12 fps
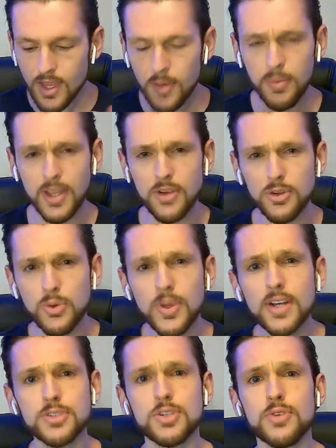but you're doing a
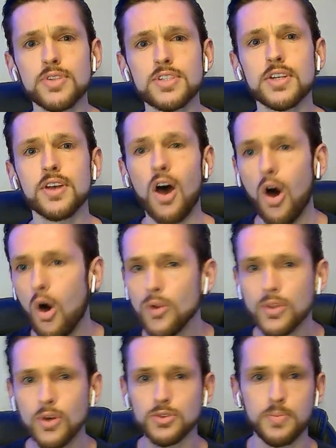disservice to all
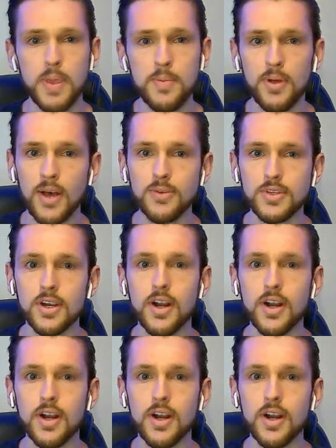those people out there